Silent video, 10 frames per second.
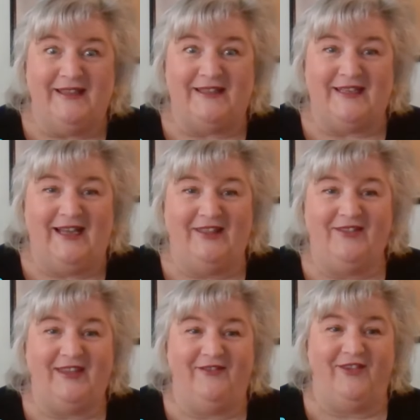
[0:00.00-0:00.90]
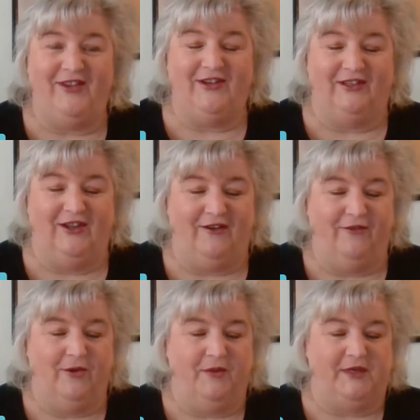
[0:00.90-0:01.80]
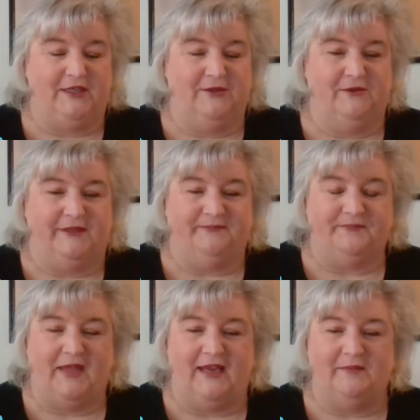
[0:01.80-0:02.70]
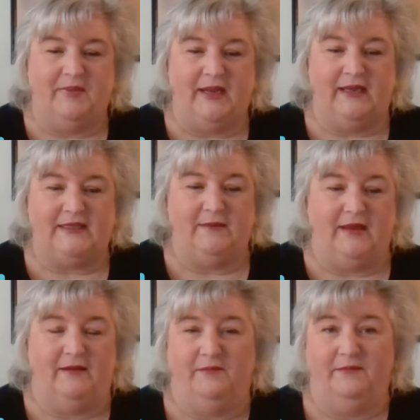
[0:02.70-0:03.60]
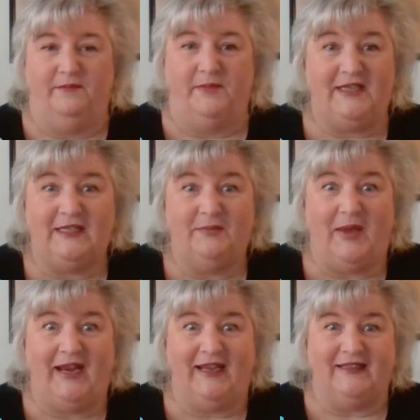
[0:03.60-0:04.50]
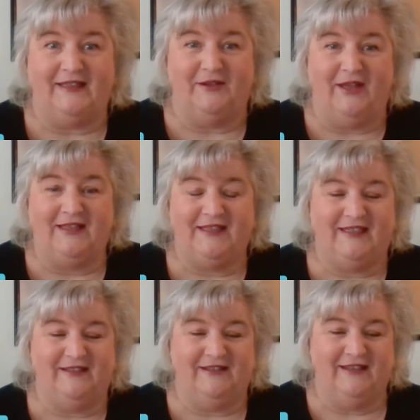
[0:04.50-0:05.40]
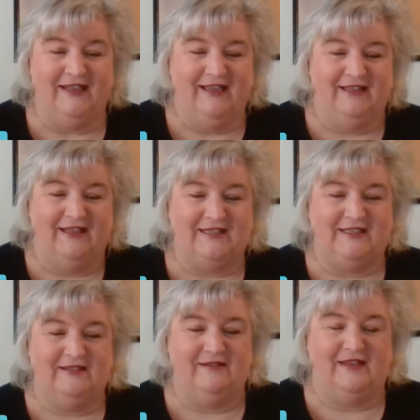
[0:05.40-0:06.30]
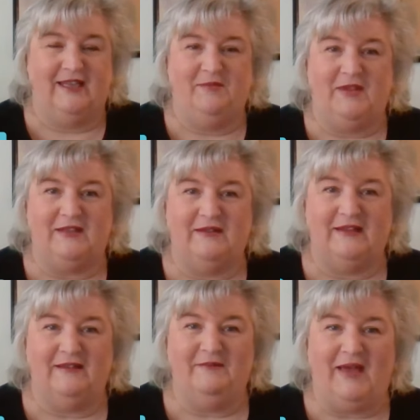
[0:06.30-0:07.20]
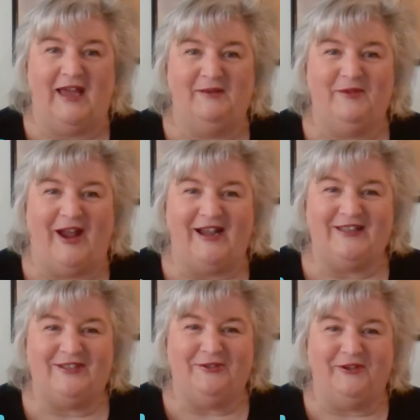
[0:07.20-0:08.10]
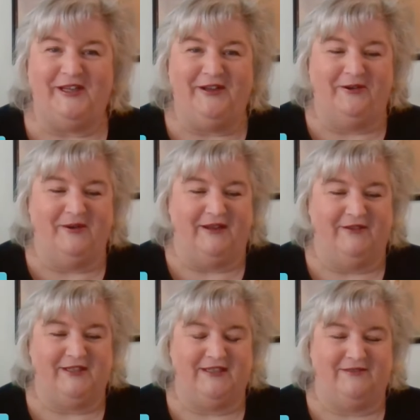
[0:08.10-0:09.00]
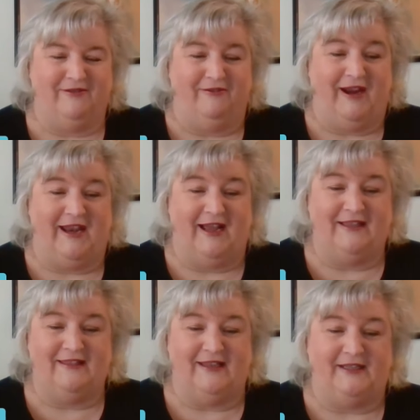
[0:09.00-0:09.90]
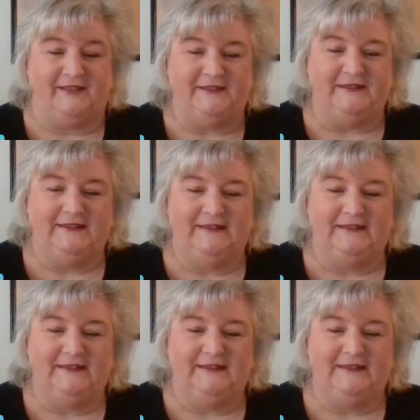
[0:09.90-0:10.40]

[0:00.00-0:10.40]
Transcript: that's another thing for you to look forward to and participate in. So lots to keep the Madame Rac story going, which is great, I think.